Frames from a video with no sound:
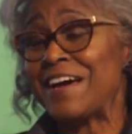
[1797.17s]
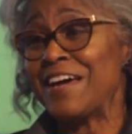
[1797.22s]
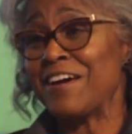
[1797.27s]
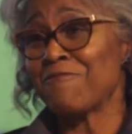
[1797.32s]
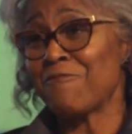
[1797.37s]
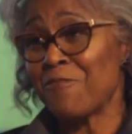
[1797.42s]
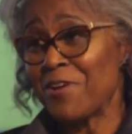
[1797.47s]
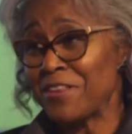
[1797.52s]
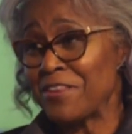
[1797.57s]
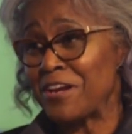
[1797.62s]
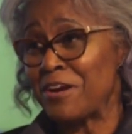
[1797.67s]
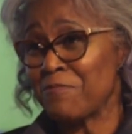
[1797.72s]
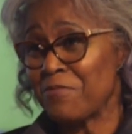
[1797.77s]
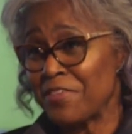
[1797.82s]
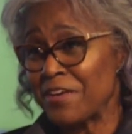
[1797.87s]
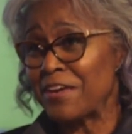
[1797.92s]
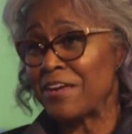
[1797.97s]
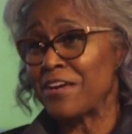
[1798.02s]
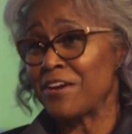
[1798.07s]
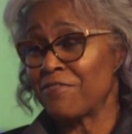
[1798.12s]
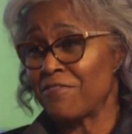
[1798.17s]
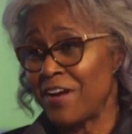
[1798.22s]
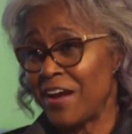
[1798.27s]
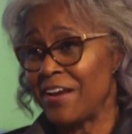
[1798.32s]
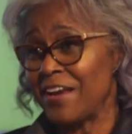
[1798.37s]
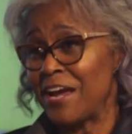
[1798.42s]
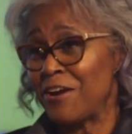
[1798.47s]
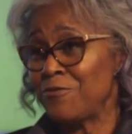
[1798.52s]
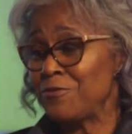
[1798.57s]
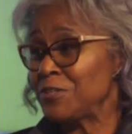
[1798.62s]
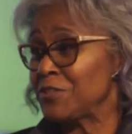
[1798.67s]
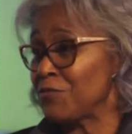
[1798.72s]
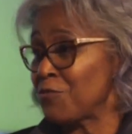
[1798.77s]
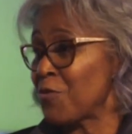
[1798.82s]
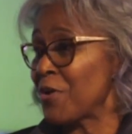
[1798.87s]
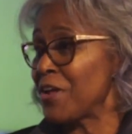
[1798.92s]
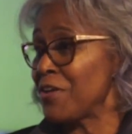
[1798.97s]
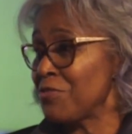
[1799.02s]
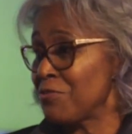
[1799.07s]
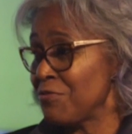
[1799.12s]
I have one that I'm thinking of right now who's
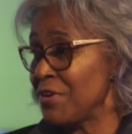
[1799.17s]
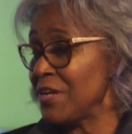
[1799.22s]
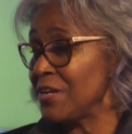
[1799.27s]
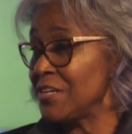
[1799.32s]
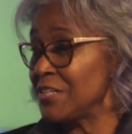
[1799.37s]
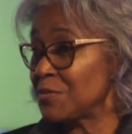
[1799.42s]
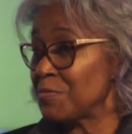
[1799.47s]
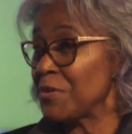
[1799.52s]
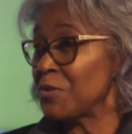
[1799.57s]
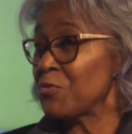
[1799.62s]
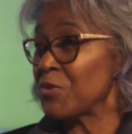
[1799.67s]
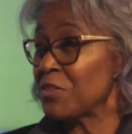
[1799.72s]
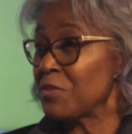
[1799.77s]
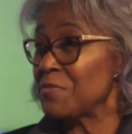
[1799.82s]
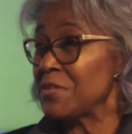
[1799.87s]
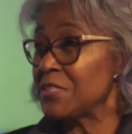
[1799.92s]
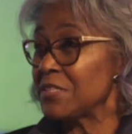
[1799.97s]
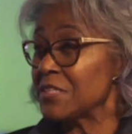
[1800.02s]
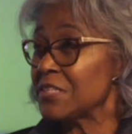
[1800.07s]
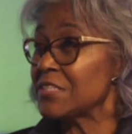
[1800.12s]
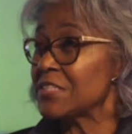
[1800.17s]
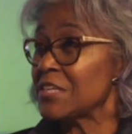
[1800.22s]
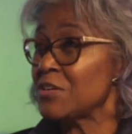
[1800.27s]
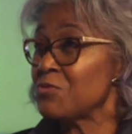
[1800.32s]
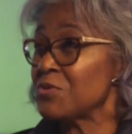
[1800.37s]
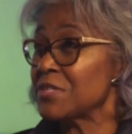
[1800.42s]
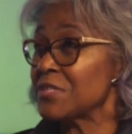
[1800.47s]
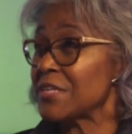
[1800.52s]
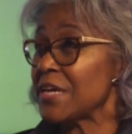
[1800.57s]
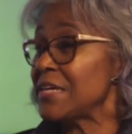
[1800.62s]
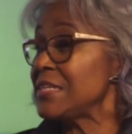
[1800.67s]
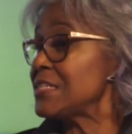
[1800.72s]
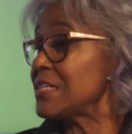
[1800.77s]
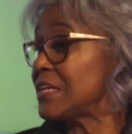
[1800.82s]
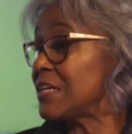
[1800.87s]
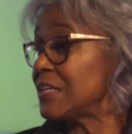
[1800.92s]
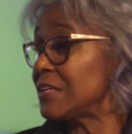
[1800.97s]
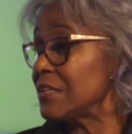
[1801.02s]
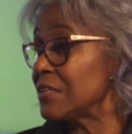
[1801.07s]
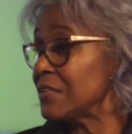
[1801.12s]
43 and he's been with me since he was
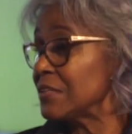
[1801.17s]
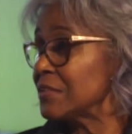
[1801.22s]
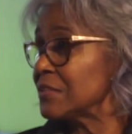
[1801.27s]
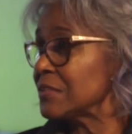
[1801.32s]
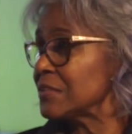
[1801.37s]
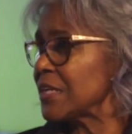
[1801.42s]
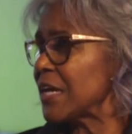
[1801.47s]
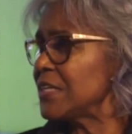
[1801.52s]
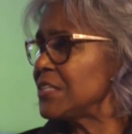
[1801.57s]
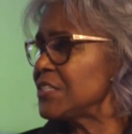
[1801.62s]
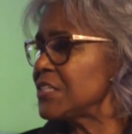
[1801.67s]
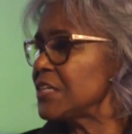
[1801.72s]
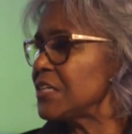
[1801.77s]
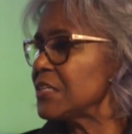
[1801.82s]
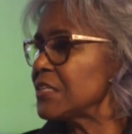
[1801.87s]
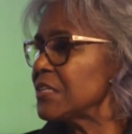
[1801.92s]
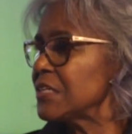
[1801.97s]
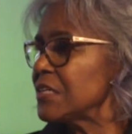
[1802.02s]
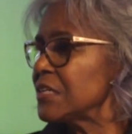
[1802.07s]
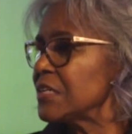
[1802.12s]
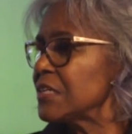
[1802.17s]
18, 19.